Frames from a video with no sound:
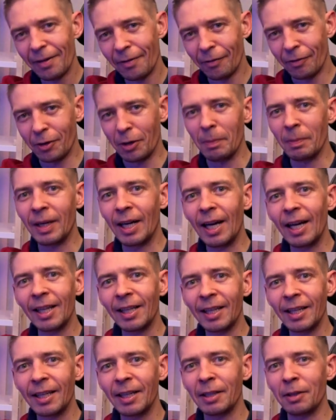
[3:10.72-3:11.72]
From
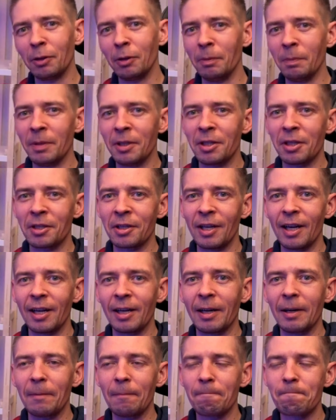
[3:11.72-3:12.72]
Calgary to
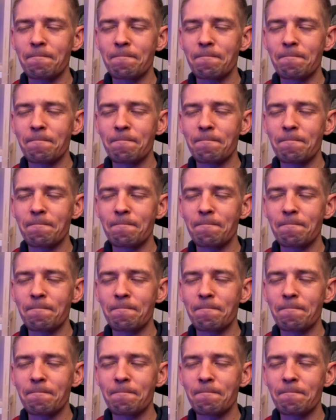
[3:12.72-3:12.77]
Mississauga.